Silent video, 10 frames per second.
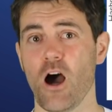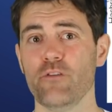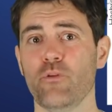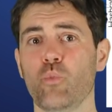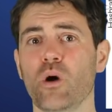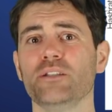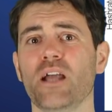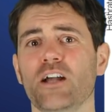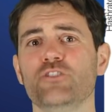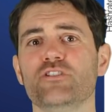Over
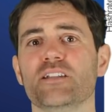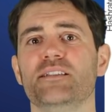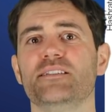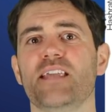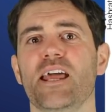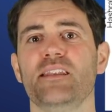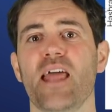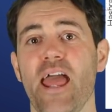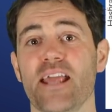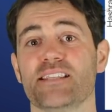
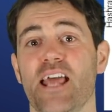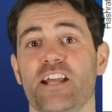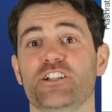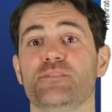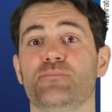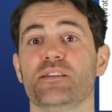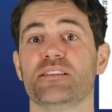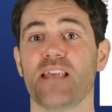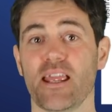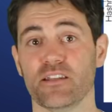110 exahashes per
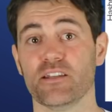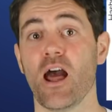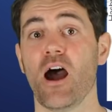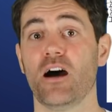second